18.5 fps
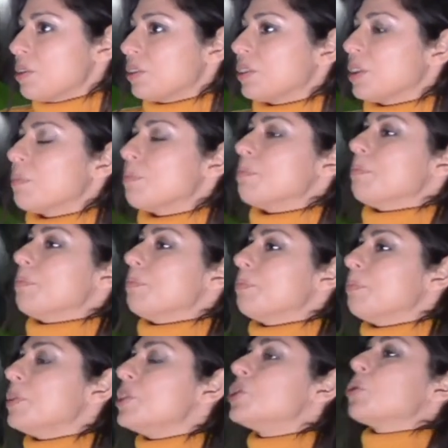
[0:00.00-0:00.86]
the
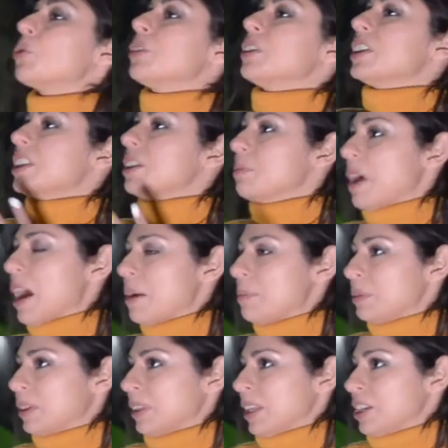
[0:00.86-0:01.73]
majority of the
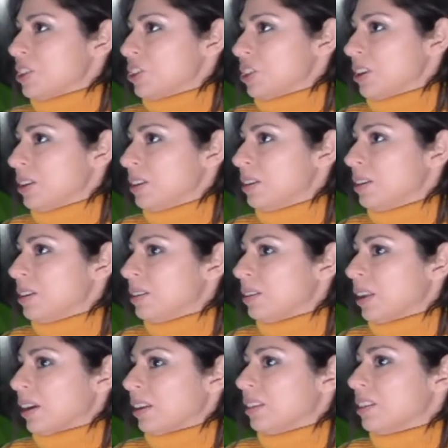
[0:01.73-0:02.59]
population,
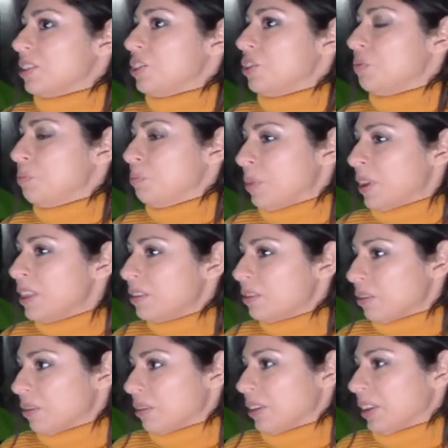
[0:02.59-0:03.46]
like unless you've been
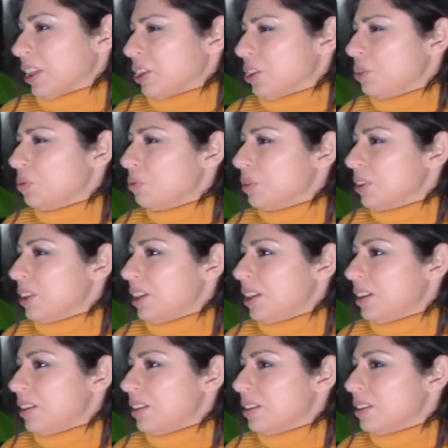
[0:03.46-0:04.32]
through it, like you
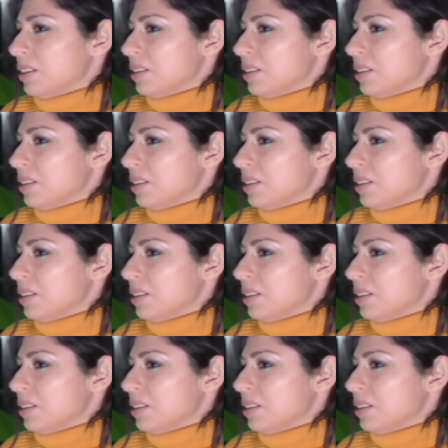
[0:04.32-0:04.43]
really,